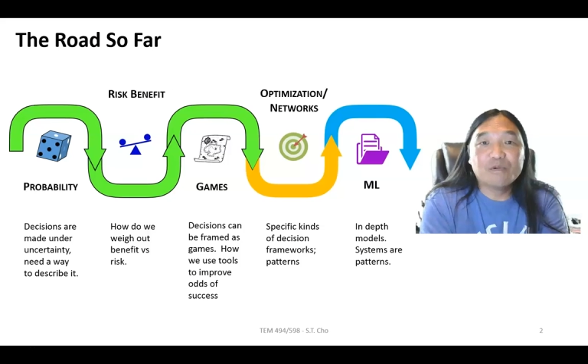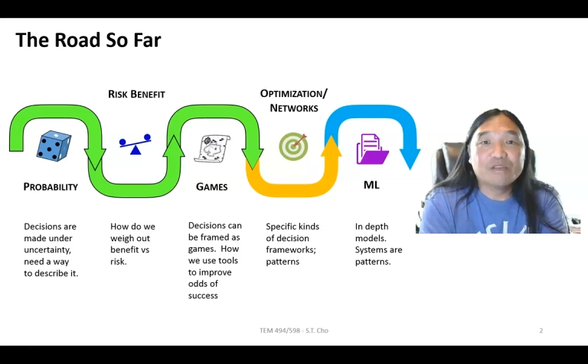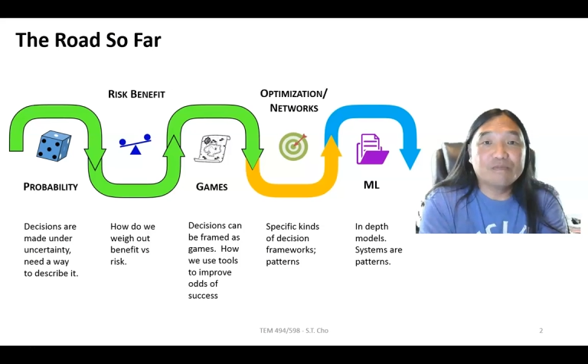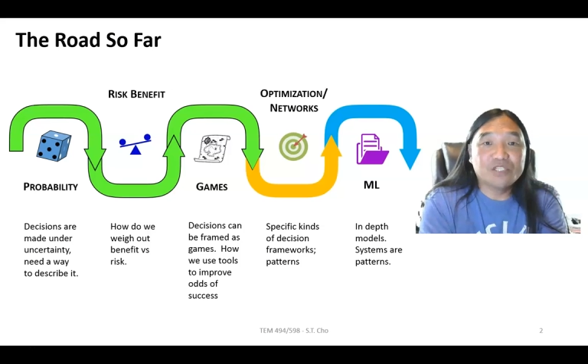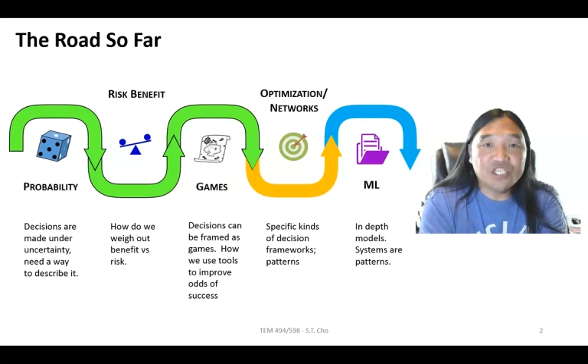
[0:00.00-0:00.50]

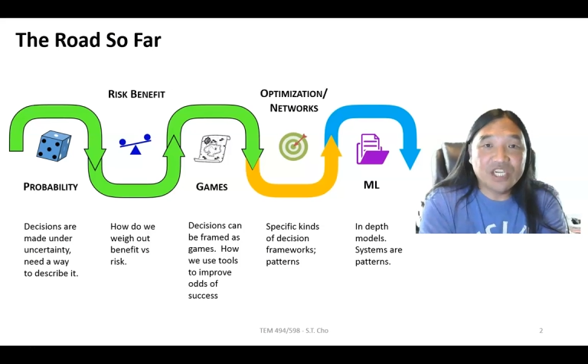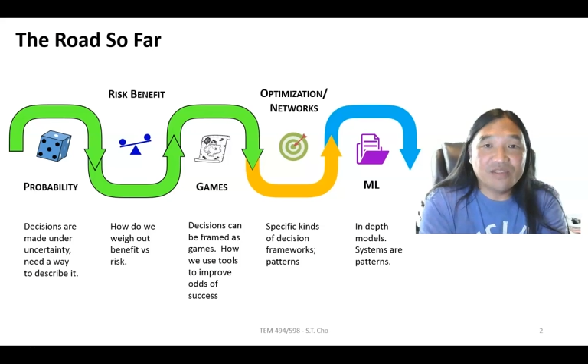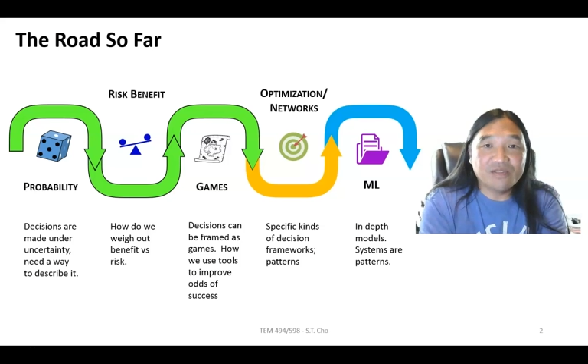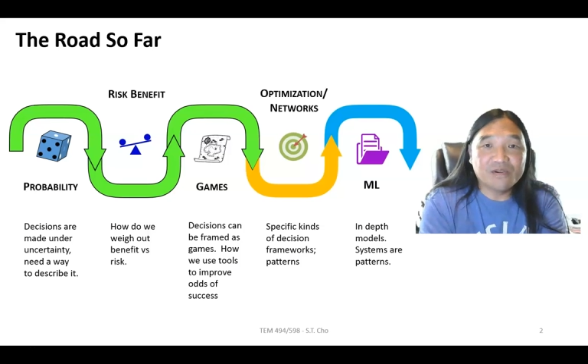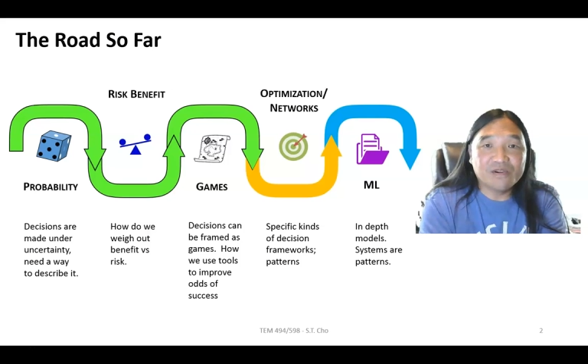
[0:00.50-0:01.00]
with
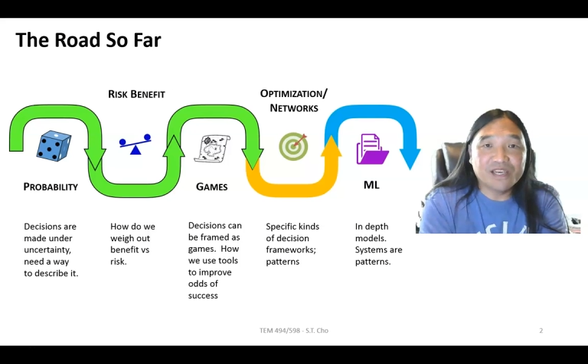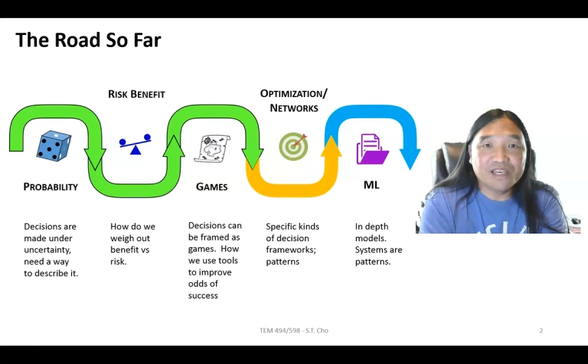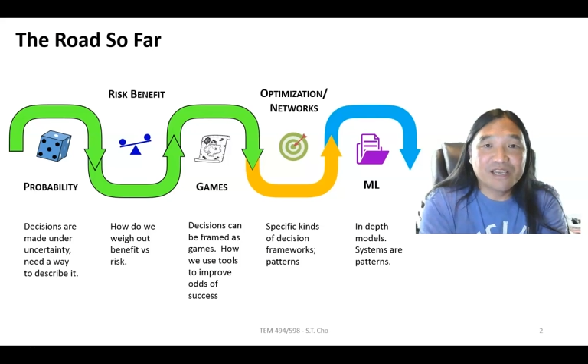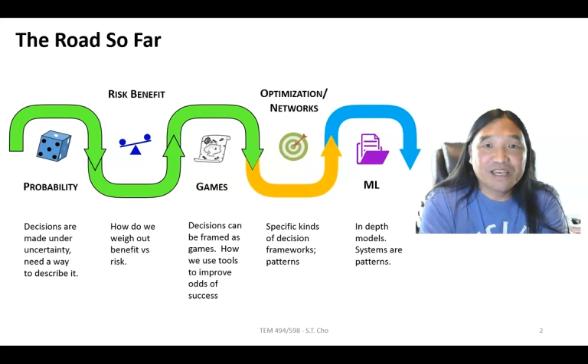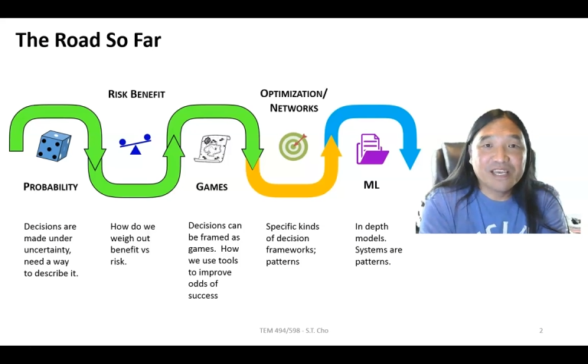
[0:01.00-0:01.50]
machine
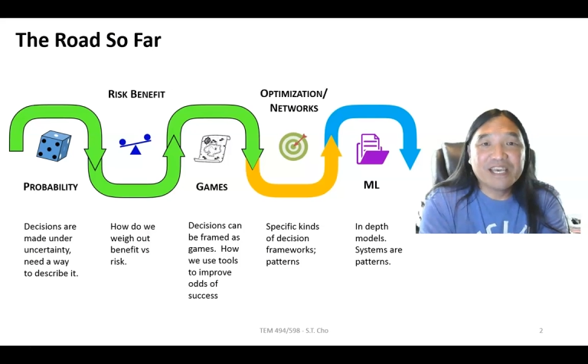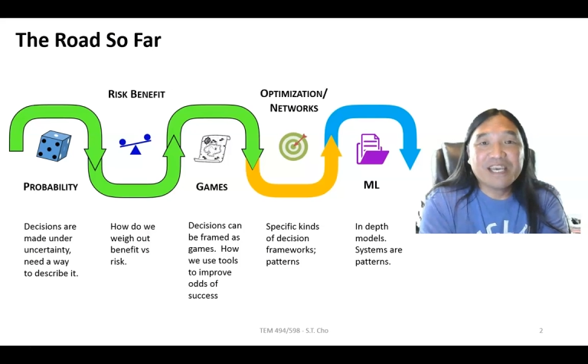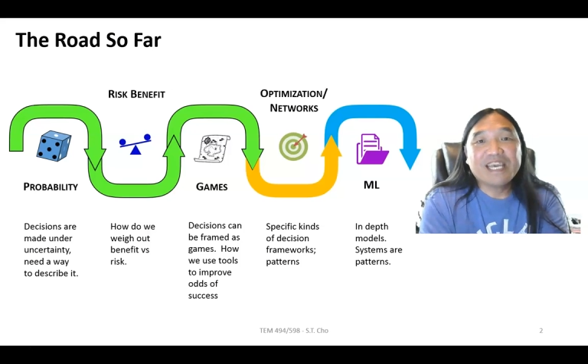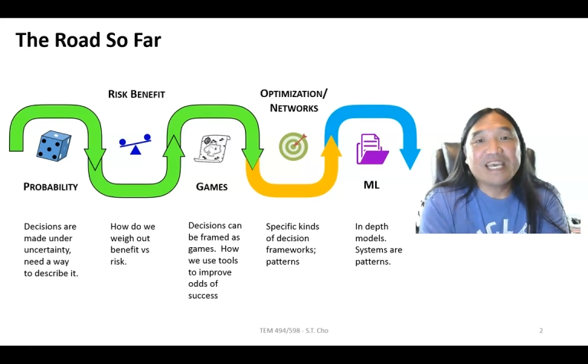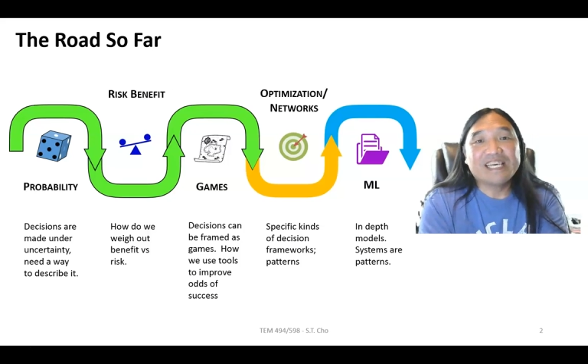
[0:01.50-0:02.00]
learning.
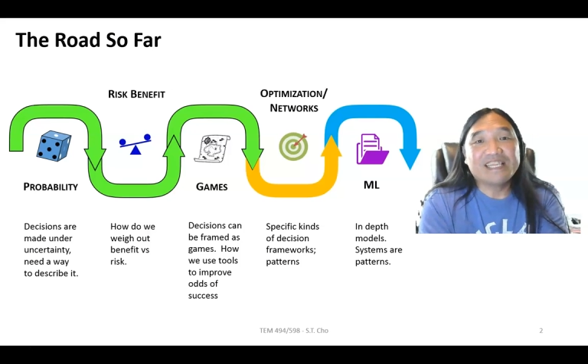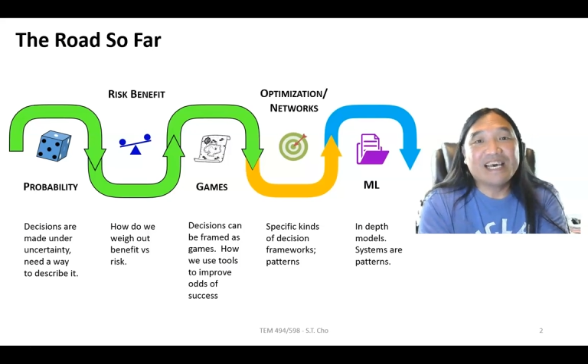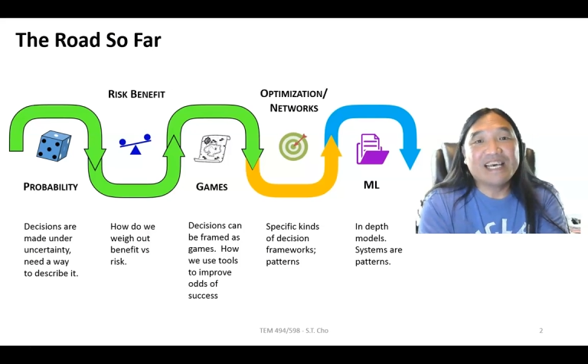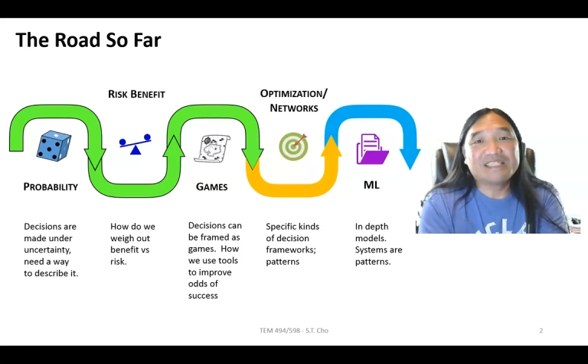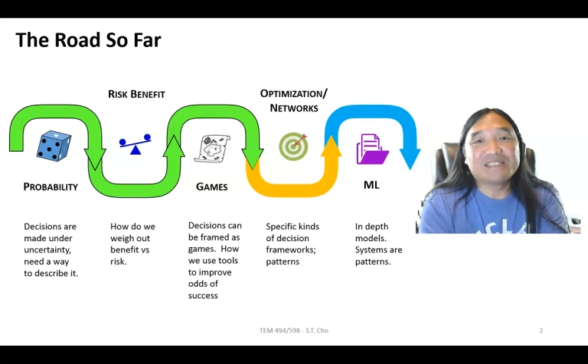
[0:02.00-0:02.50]
And
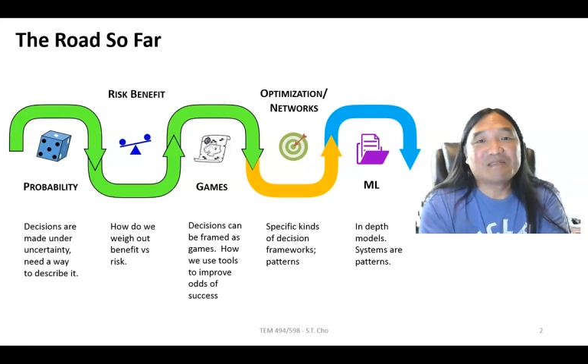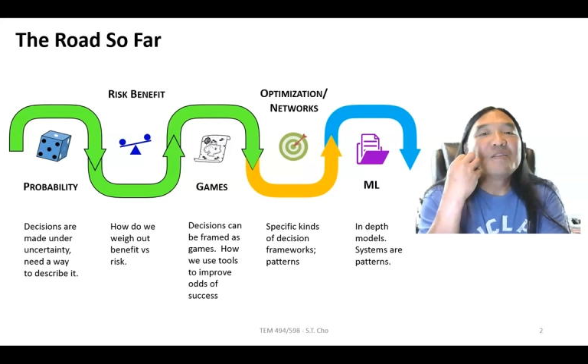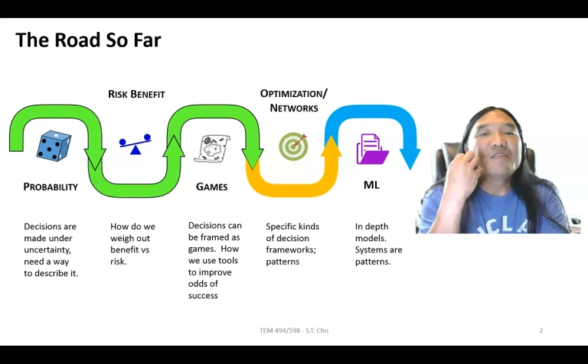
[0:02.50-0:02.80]
that's